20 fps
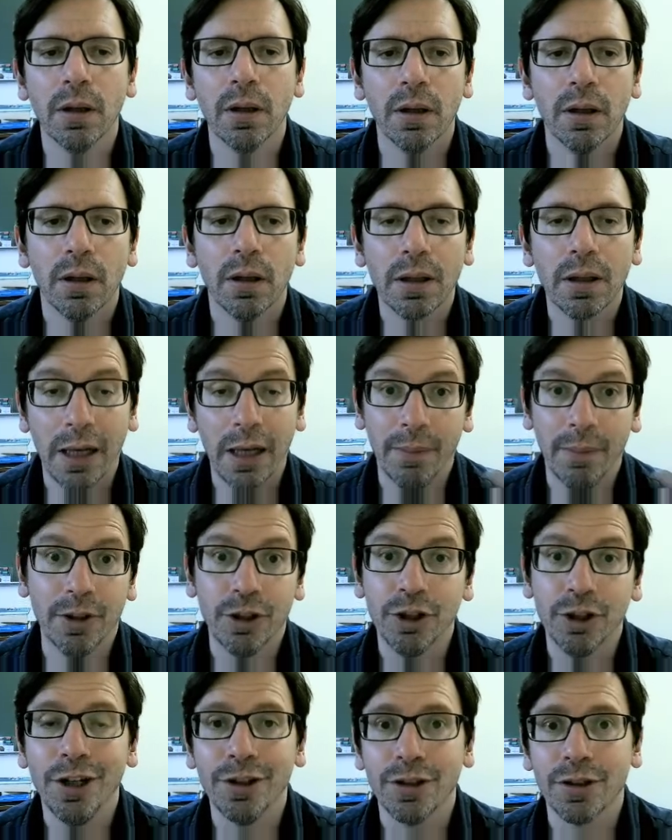Climate
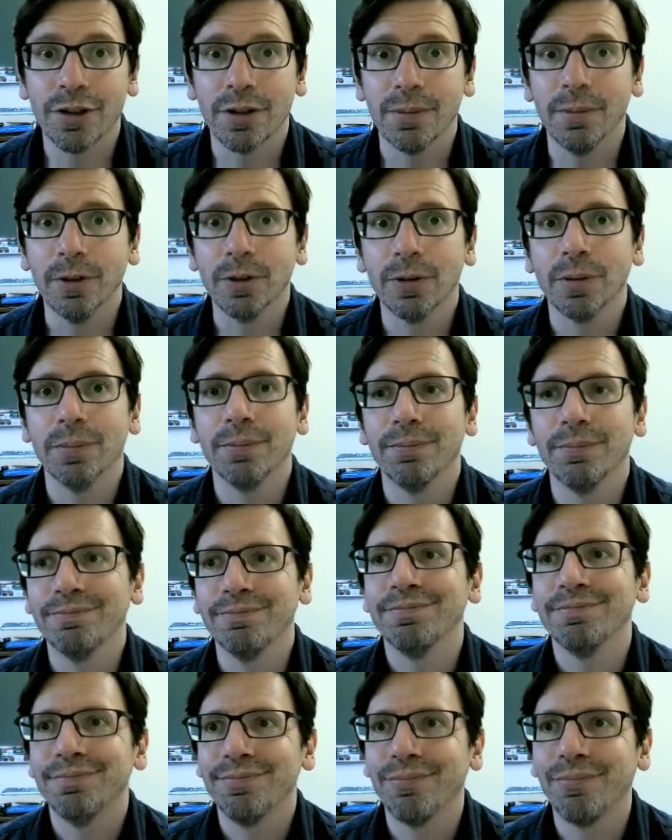change is the most
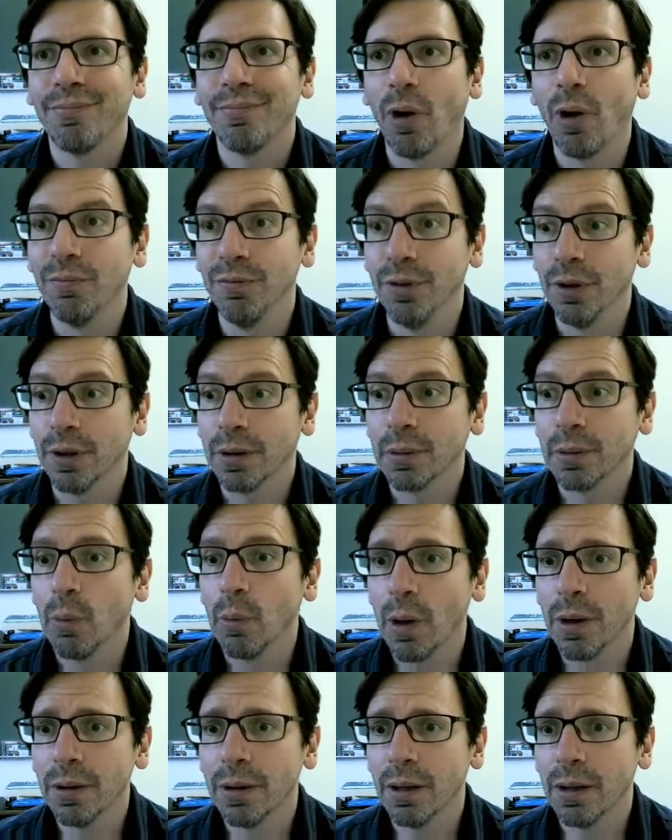obvious
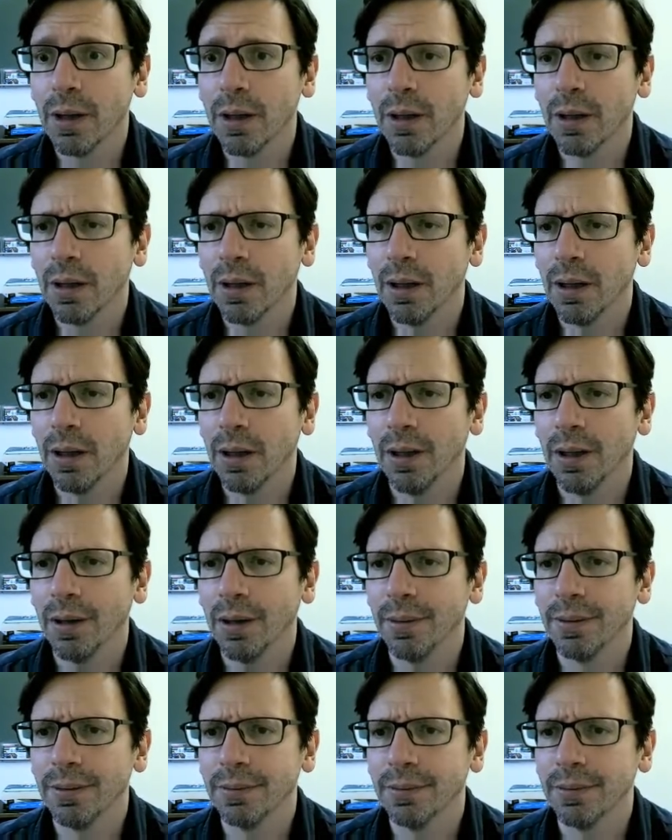one.
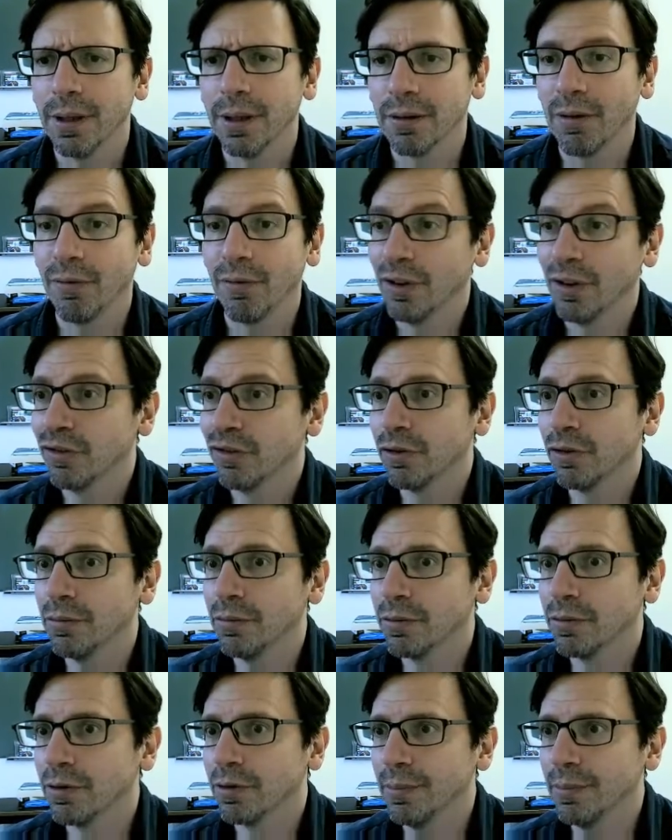It's obvious
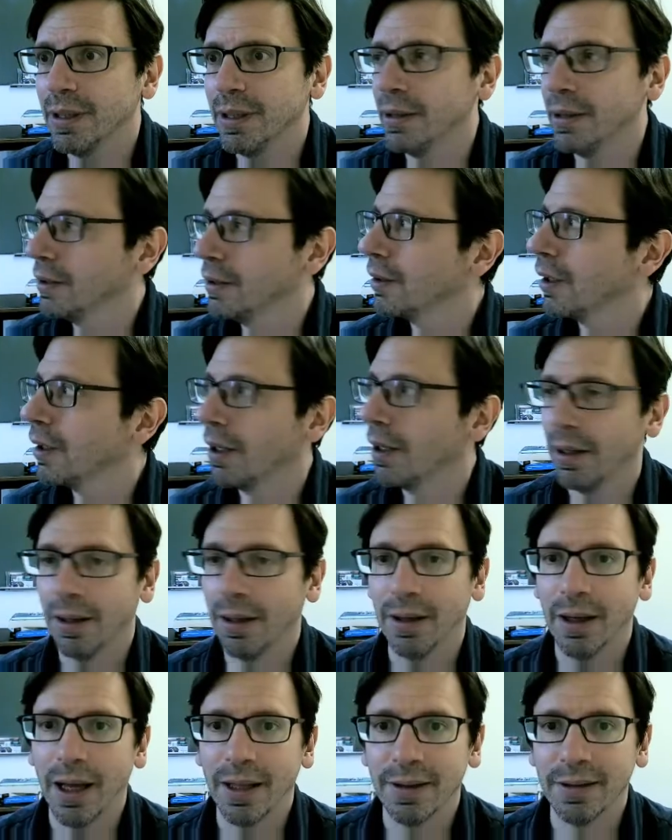to me
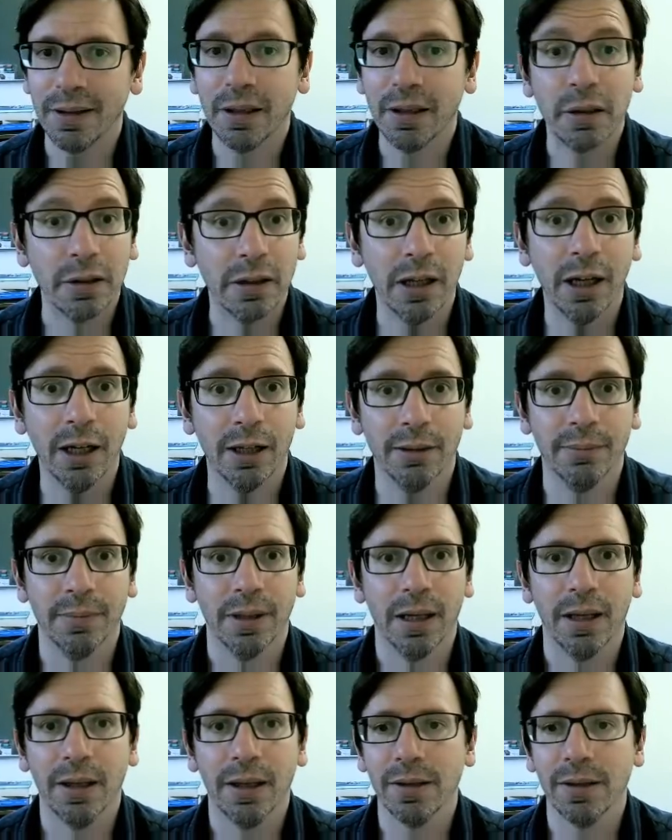at this time,
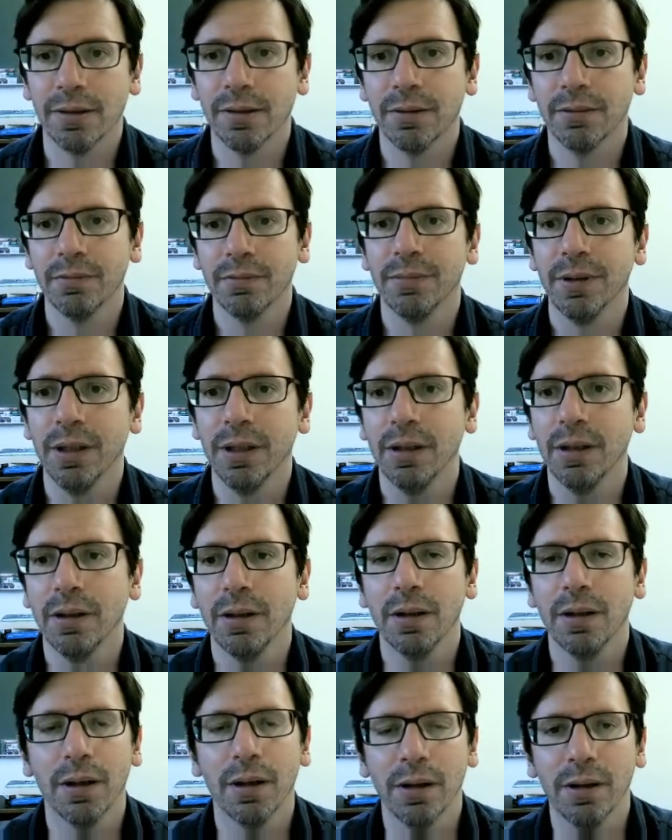as we
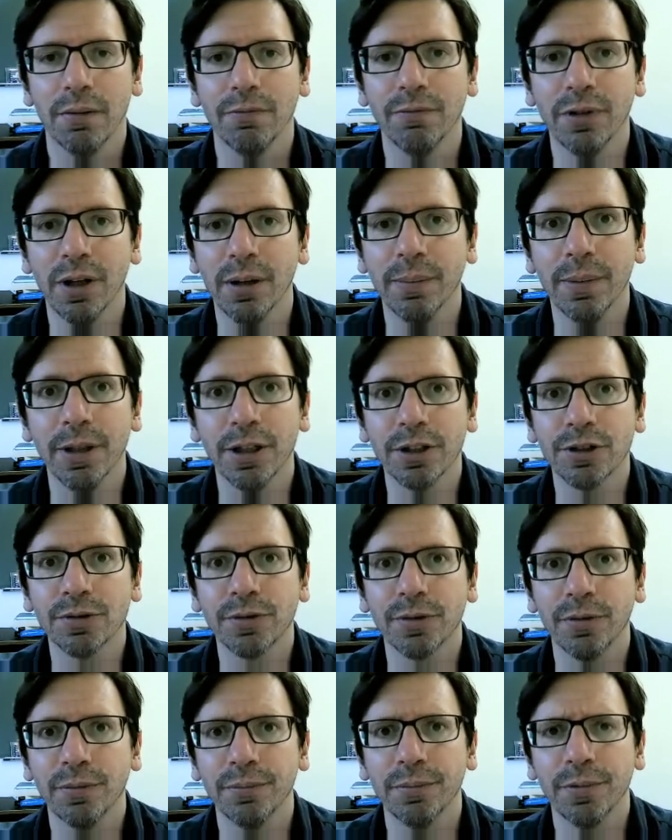re-emerge
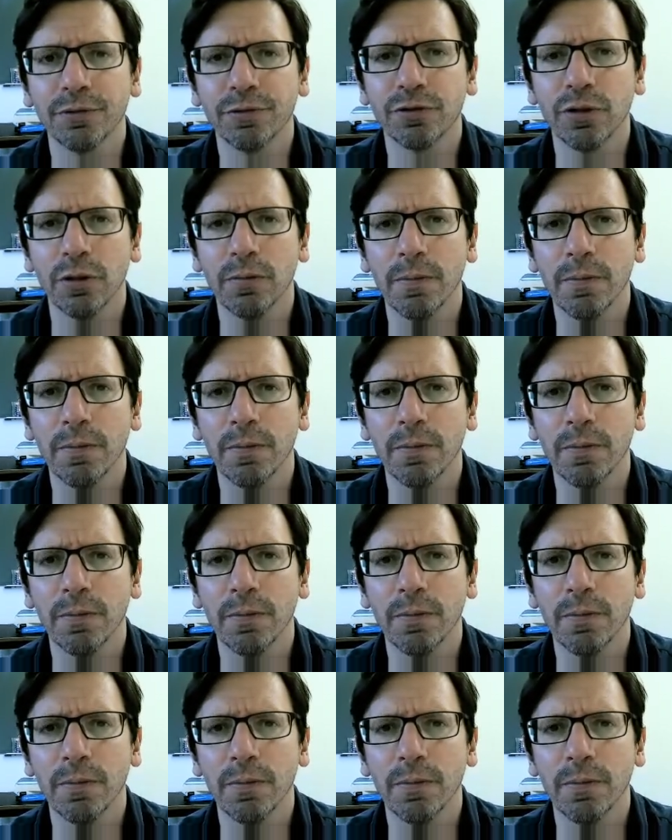from